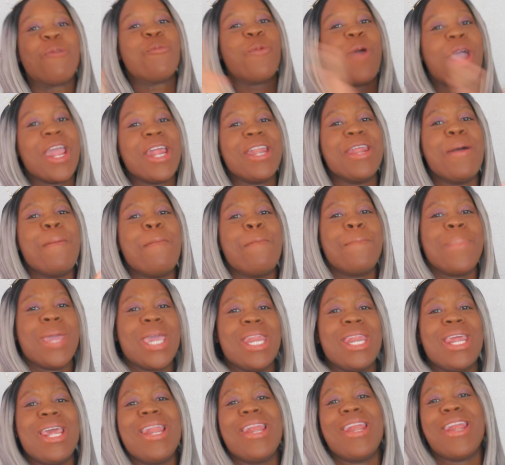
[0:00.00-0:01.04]
wait a
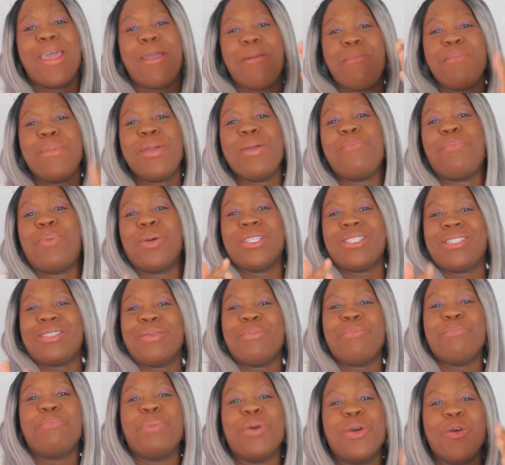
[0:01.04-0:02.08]
minute, let me put
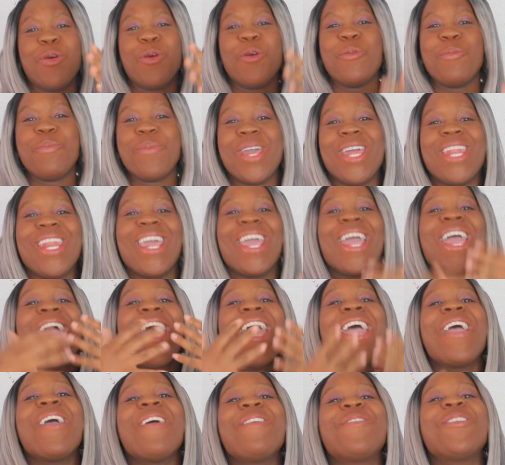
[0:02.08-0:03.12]
some boom in
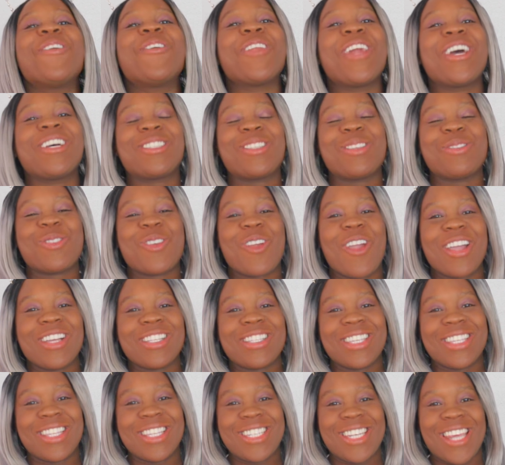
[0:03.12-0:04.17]
it. If you're not
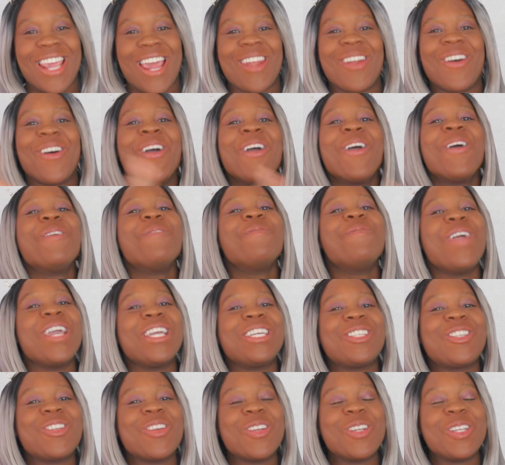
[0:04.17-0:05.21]
subscribed to the channel, make
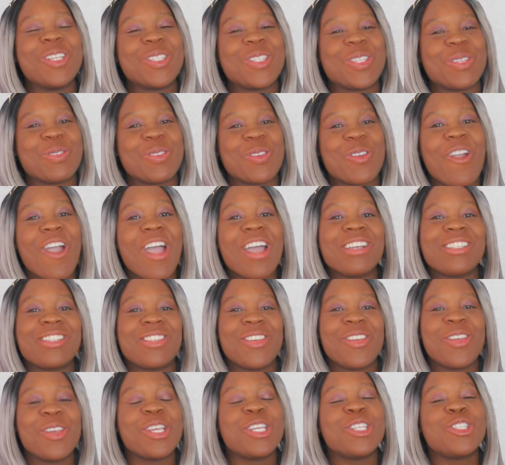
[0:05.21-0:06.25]
sure you subscribe so
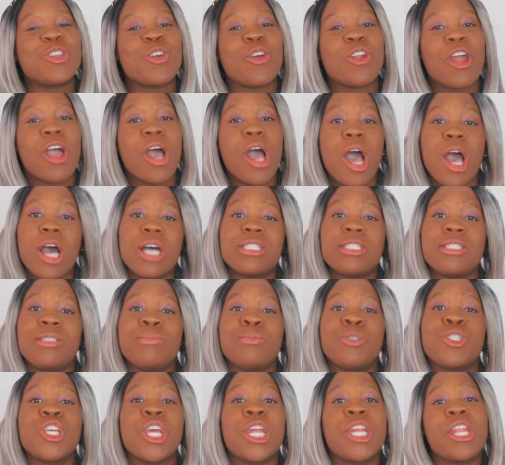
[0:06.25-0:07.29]
you can join our
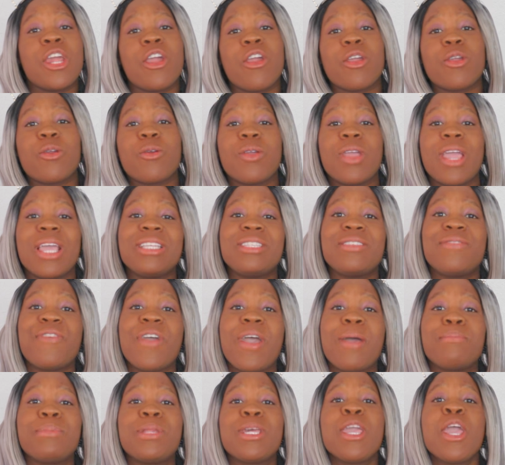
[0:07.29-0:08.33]
awesome Shundara Creates
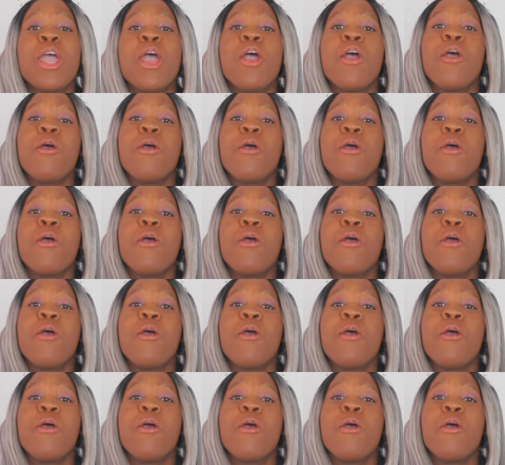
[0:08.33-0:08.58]
family.